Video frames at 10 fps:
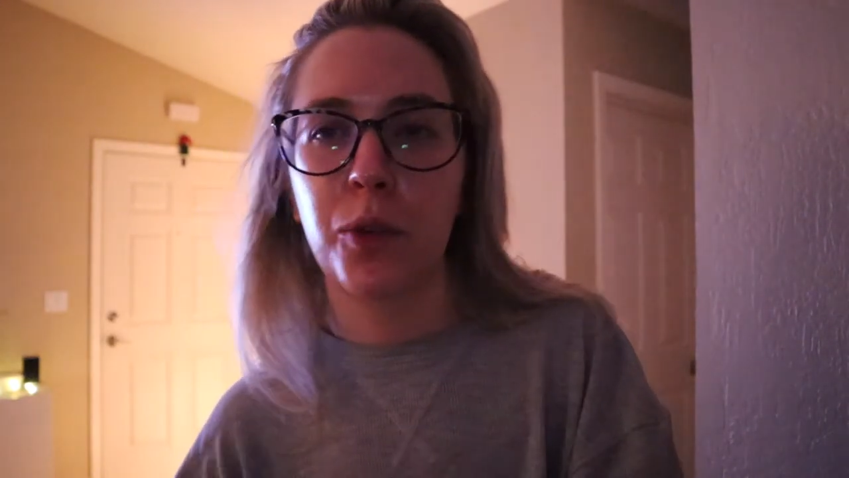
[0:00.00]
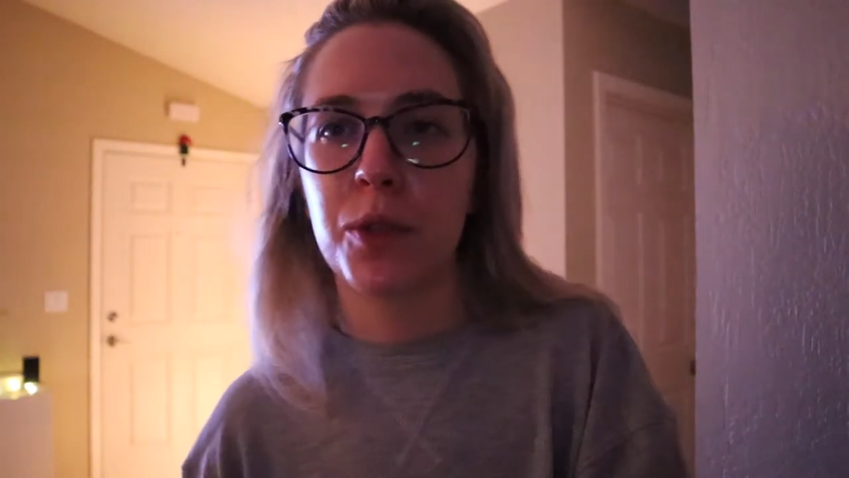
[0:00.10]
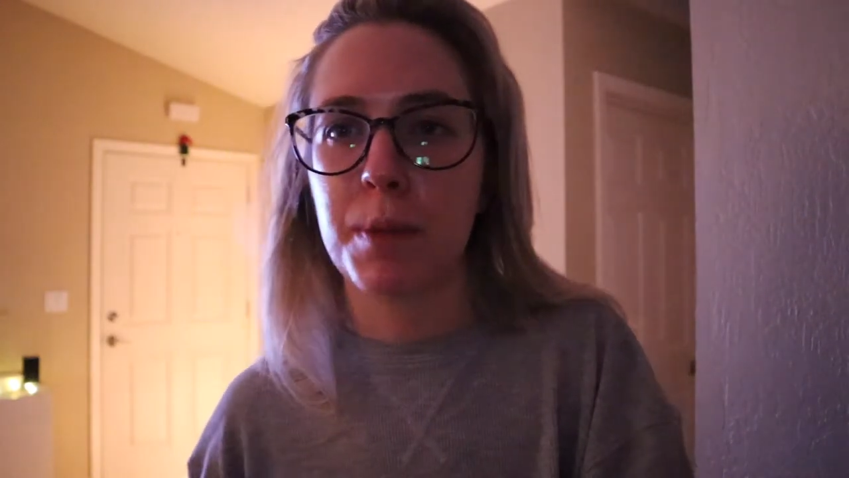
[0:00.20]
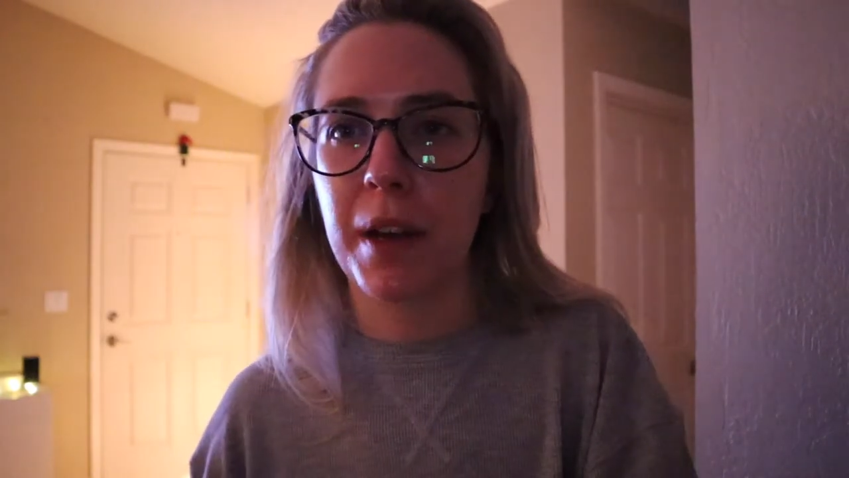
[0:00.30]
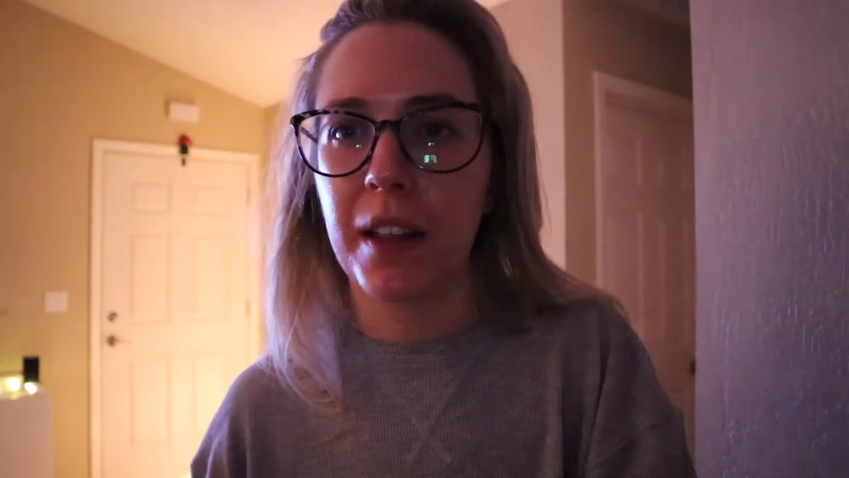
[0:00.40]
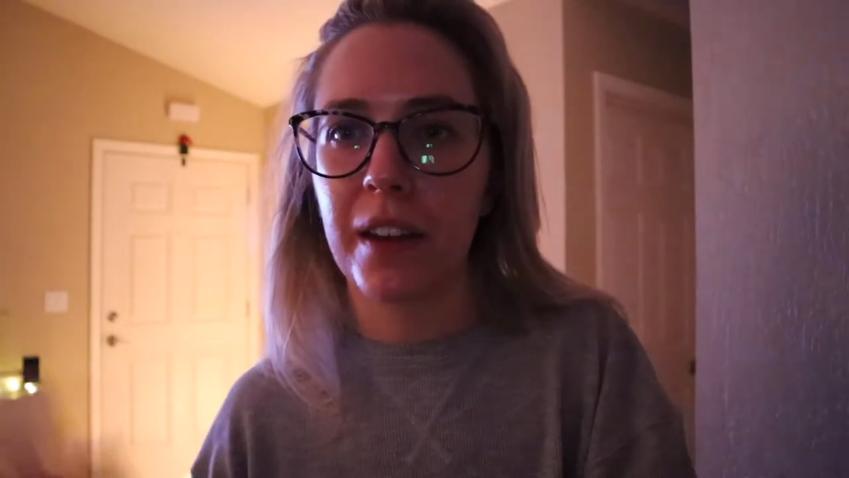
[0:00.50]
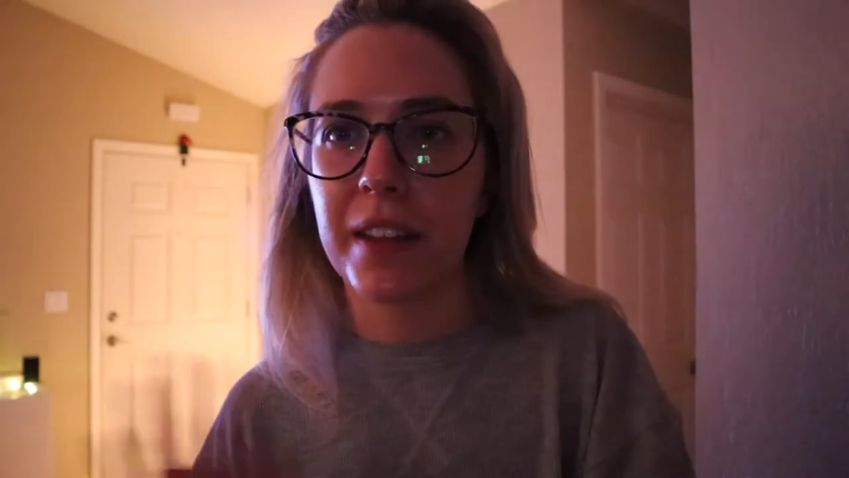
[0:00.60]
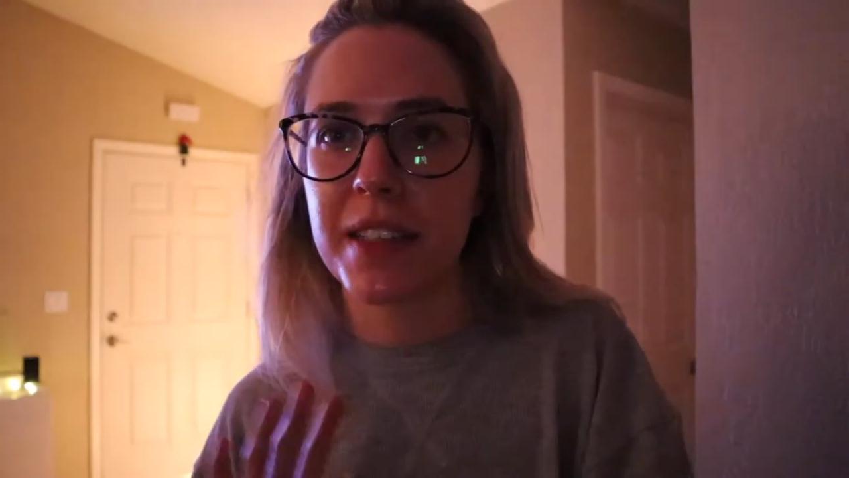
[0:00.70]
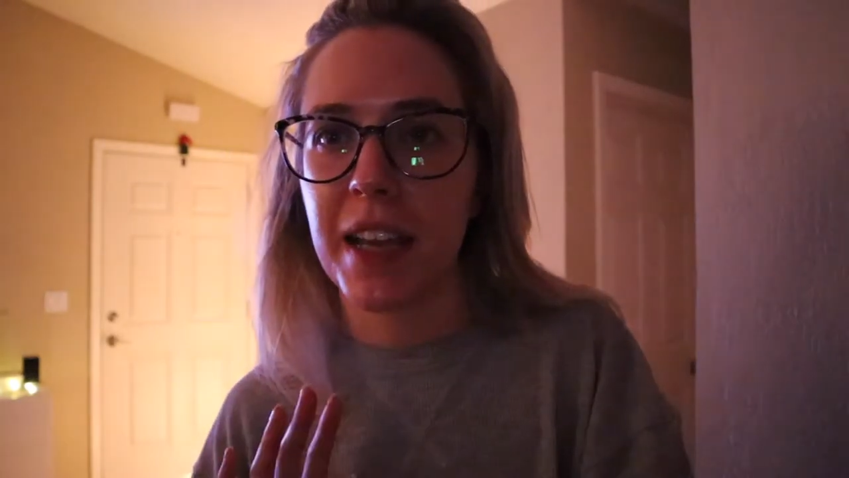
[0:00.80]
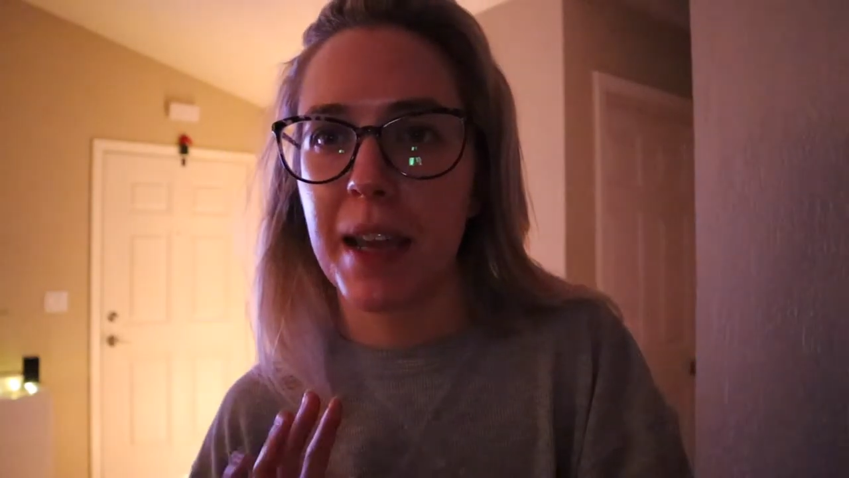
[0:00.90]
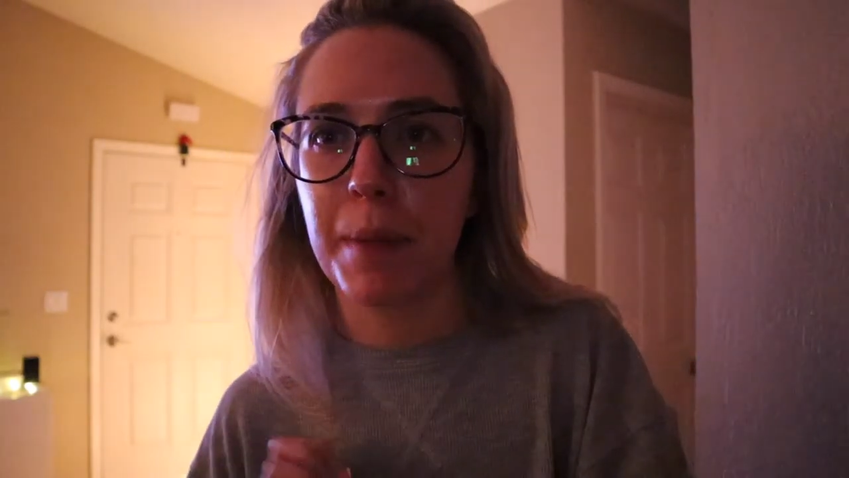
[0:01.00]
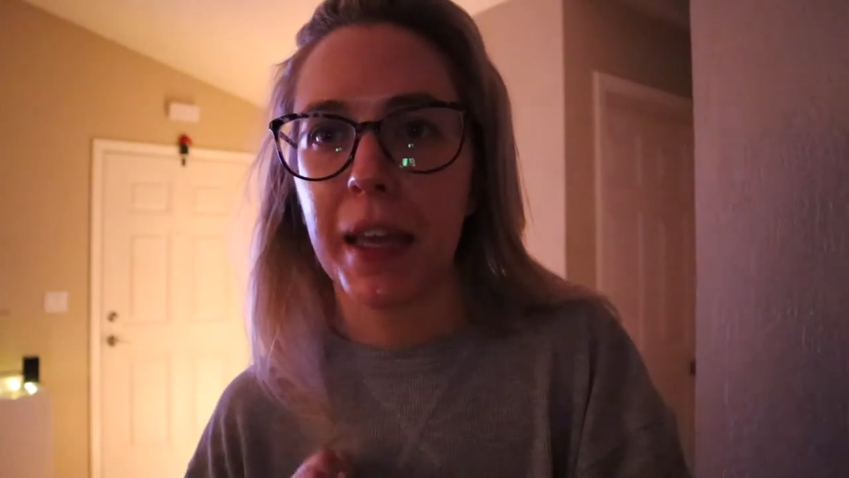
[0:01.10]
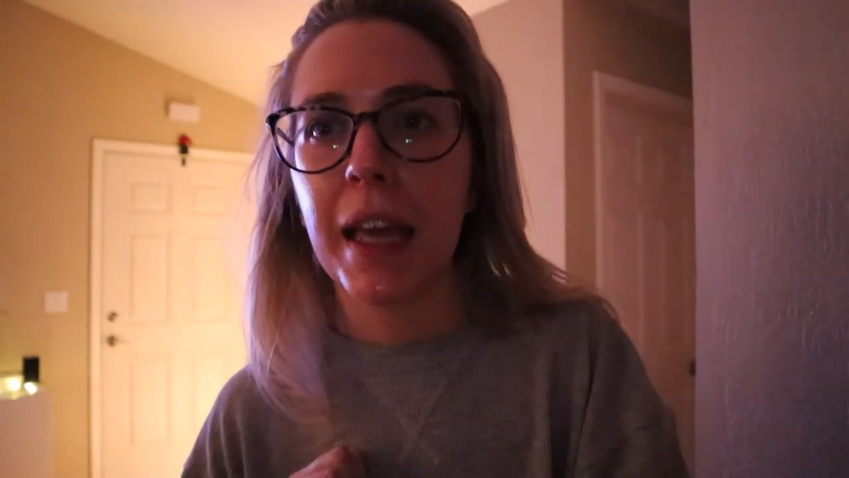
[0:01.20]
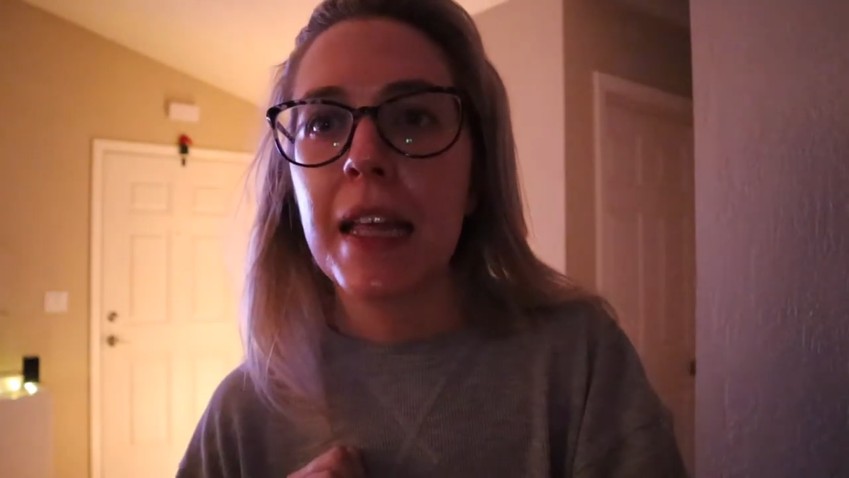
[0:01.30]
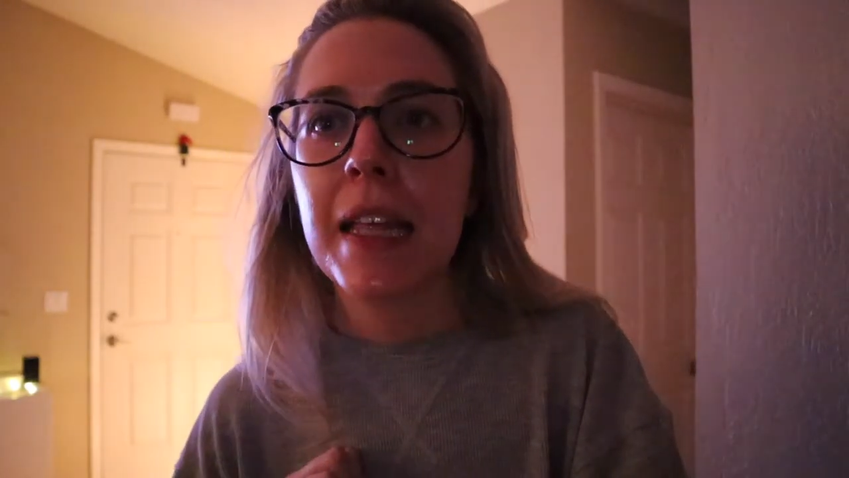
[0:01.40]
spent a lot of the time like